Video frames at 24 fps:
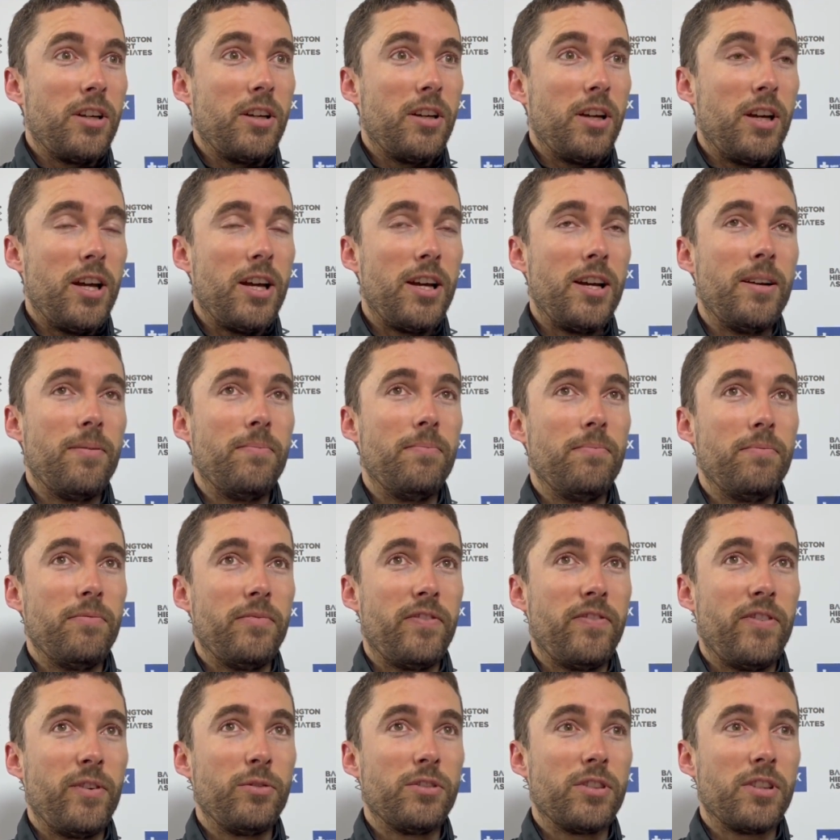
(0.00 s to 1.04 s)

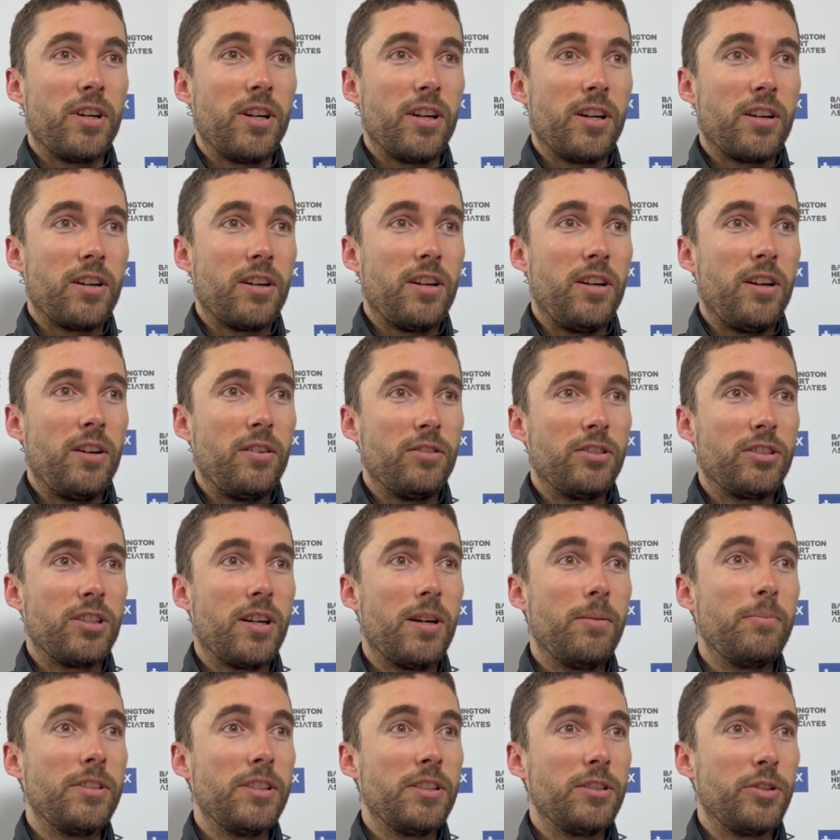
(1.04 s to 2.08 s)
Feels like a long
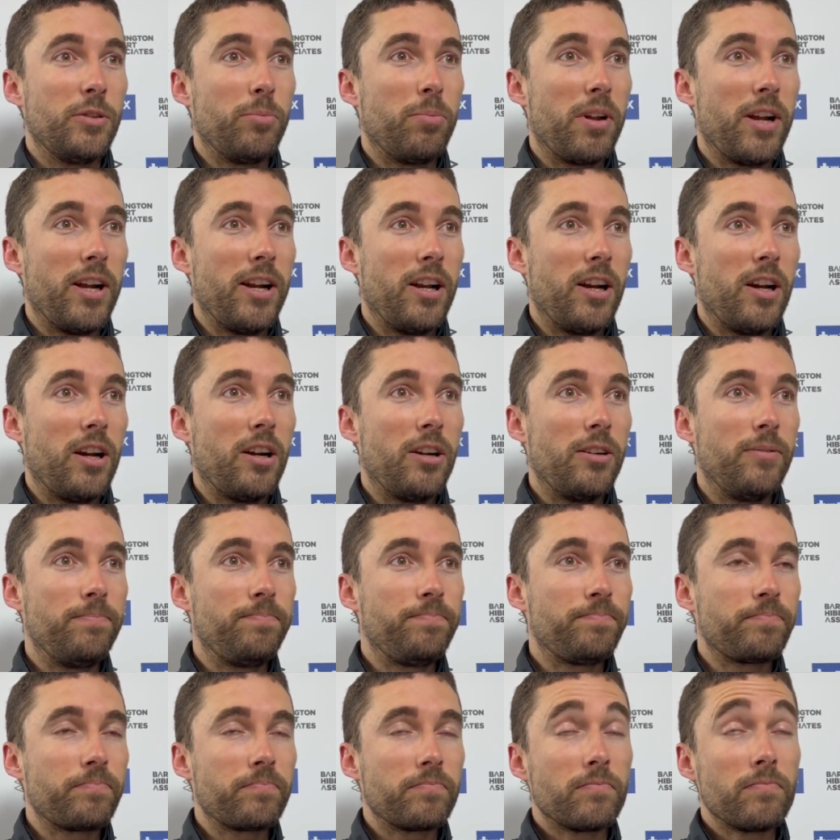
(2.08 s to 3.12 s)
time since we played at
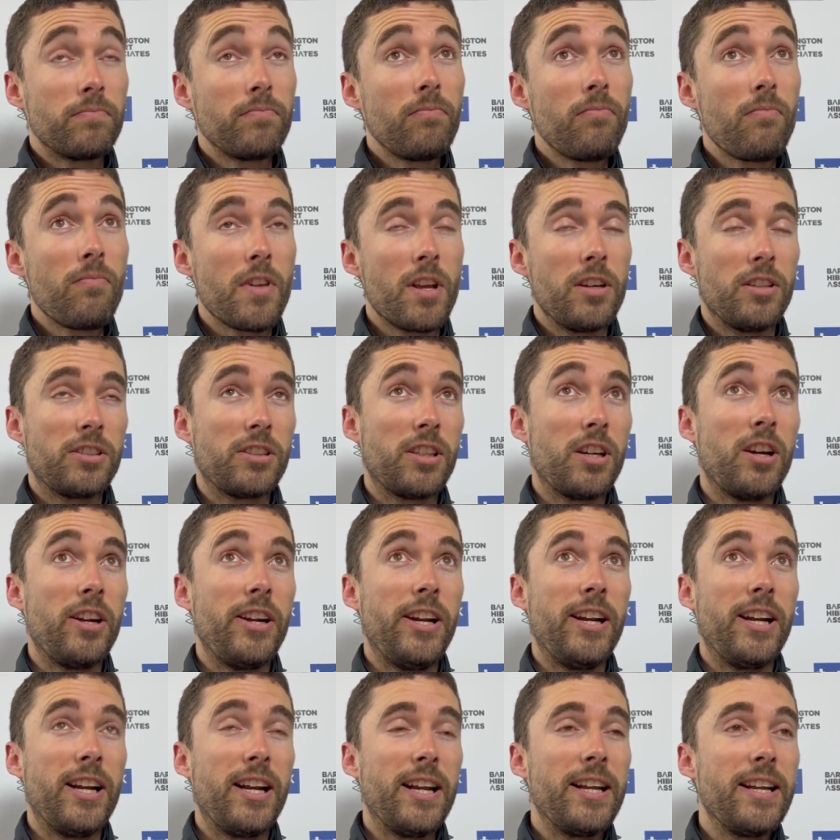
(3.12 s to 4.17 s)
home,
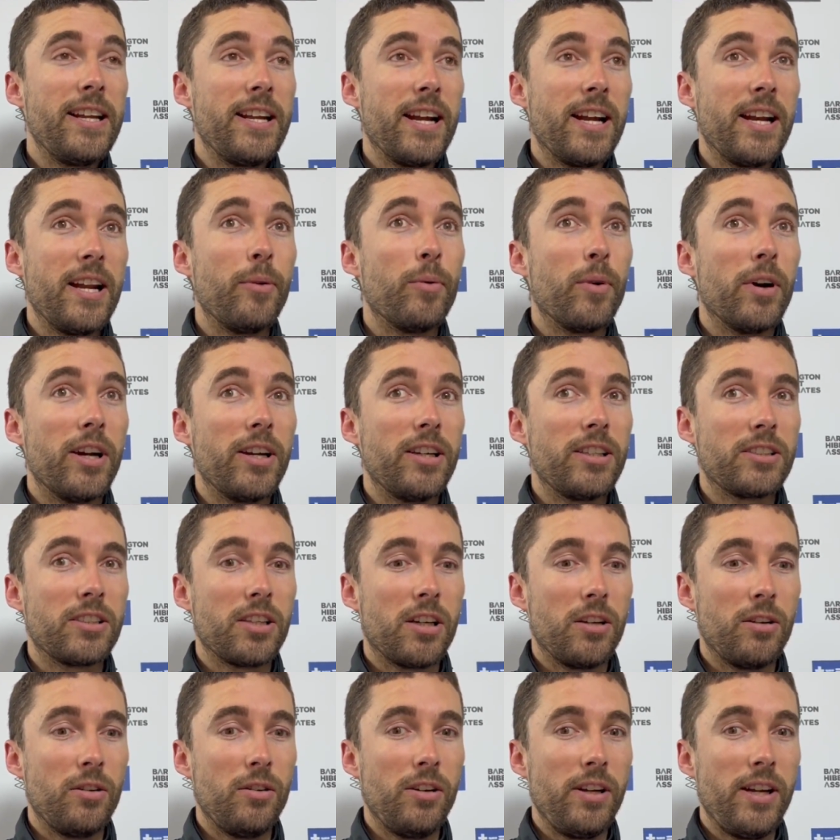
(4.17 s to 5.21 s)
certainly in the league anyway.
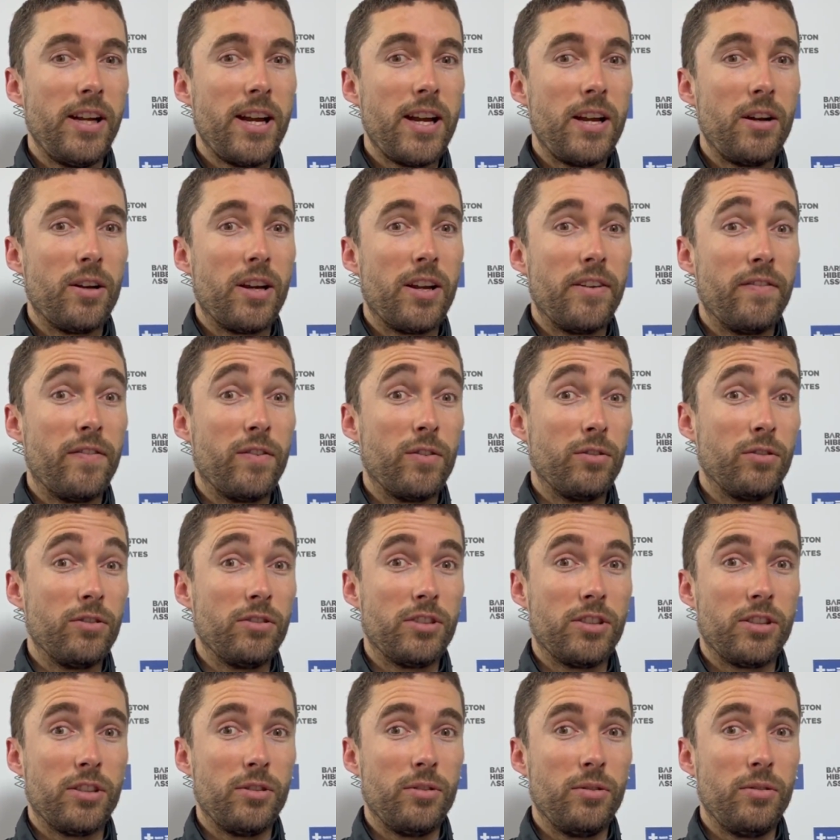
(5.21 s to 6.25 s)
So yeah, looking forward
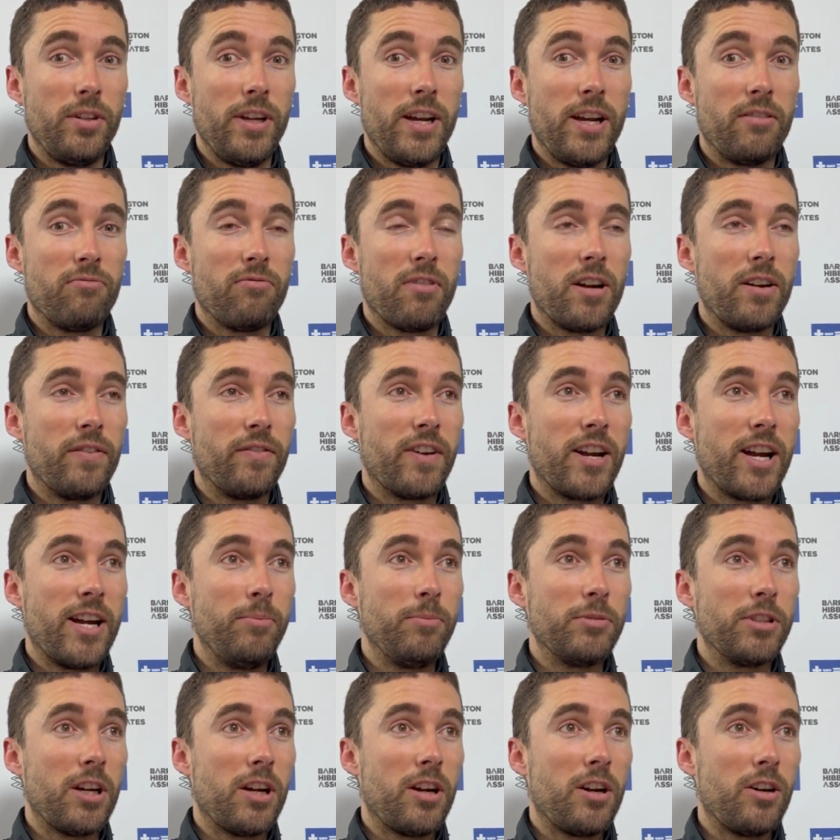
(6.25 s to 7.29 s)
to a run of
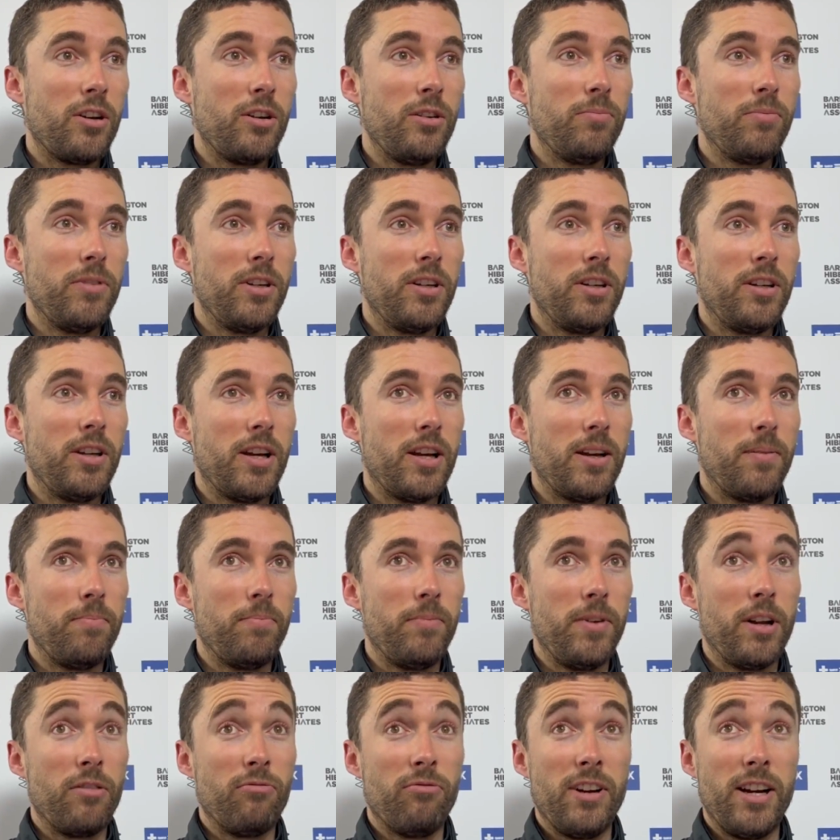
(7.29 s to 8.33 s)
games at home
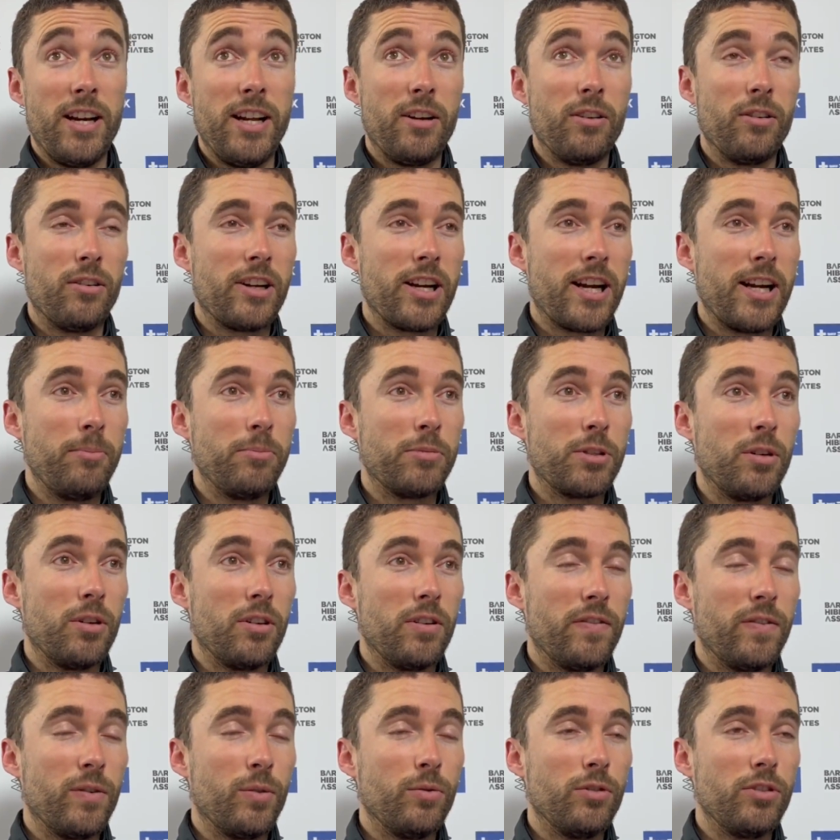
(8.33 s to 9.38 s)
and really good game to
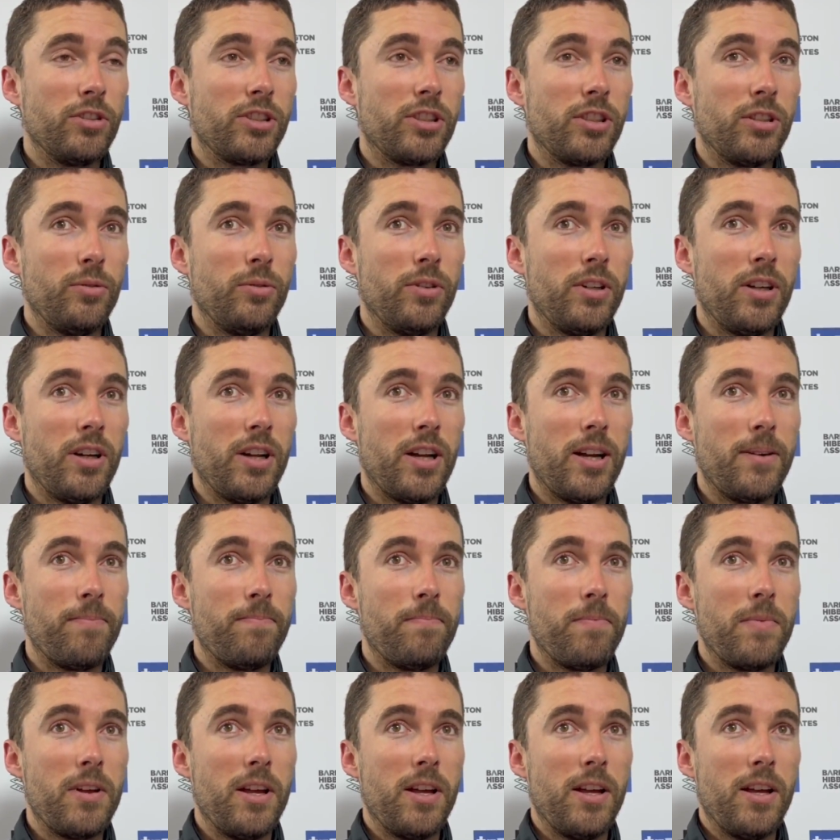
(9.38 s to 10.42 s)
look forward to. And
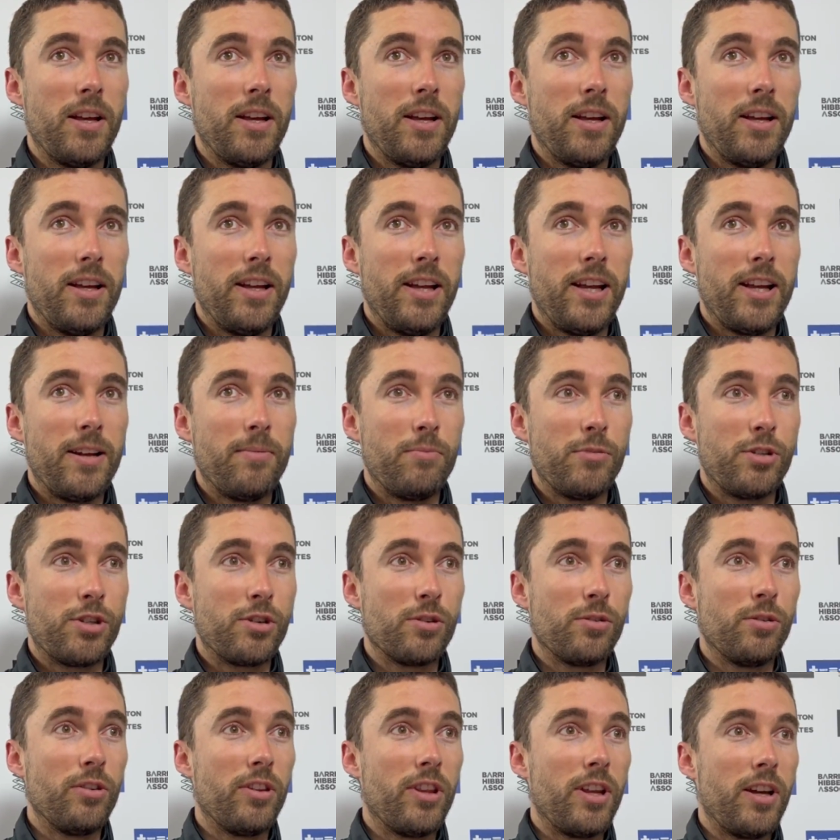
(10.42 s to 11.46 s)
I'm
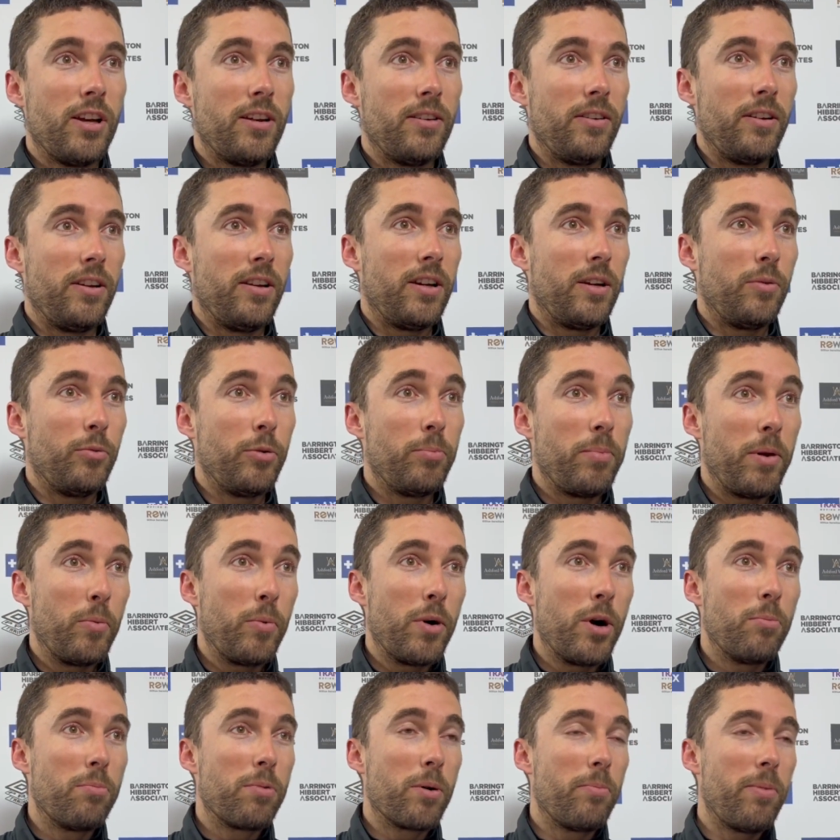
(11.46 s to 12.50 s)
sure that we'll be
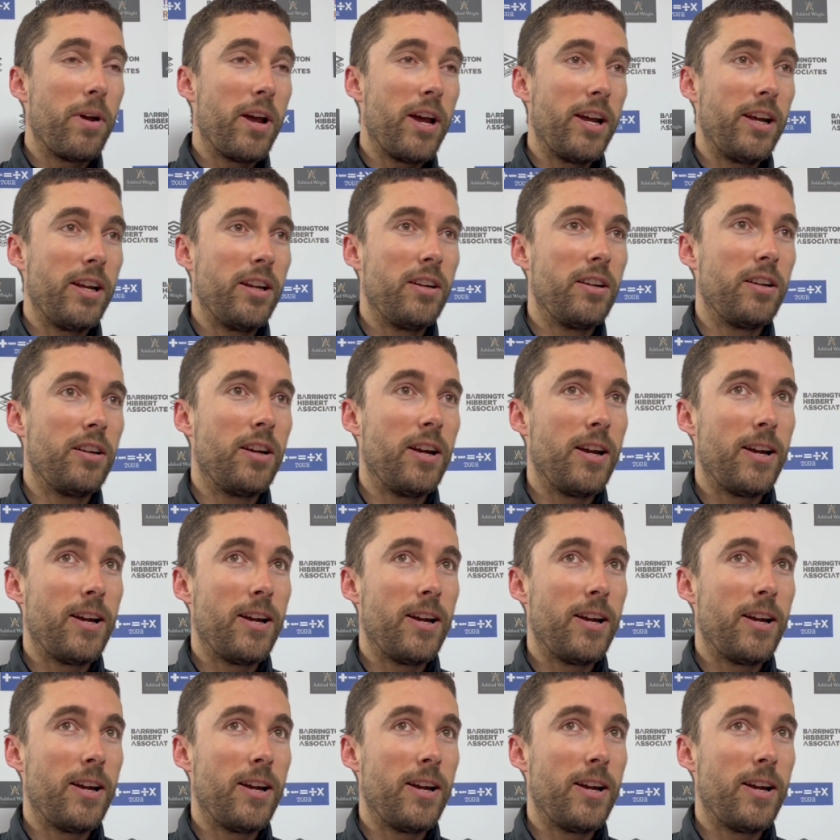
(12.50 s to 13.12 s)
well prepared.